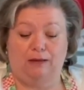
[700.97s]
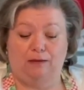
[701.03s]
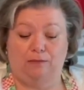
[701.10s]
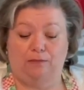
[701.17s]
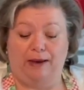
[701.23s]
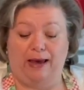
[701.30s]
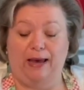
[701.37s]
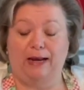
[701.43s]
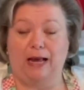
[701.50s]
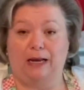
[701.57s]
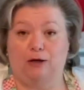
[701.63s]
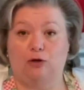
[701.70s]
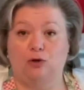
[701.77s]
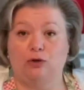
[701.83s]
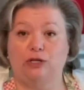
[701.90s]
bag on a
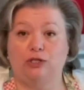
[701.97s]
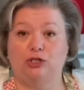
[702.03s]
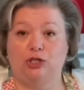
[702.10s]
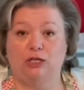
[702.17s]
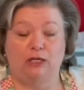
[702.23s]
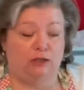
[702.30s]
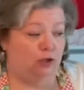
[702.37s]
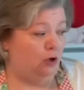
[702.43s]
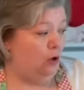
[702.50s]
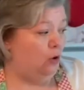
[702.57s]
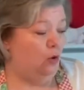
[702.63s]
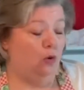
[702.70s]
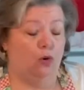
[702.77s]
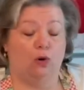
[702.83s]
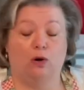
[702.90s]
cookie sheet
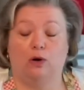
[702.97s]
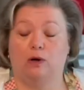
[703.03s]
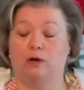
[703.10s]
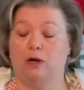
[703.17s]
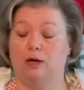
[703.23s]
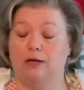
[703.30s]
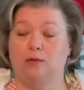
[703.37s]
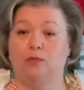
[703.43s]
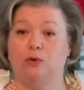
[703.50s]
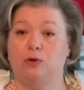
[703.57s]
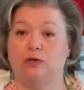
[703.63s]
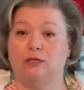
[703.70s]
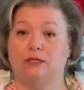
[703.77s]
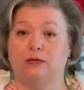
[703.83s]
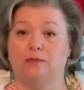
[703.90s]
or cutting
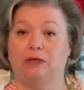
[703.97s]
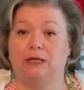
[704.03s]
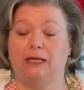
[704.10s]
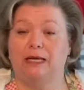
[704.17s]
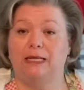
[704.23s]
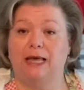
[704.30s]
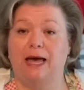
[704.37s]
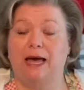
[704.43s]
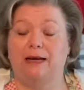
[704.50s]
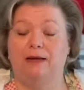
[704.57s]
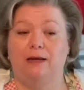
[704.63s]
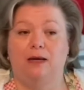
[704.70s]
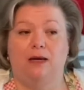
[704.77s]
board, something like that.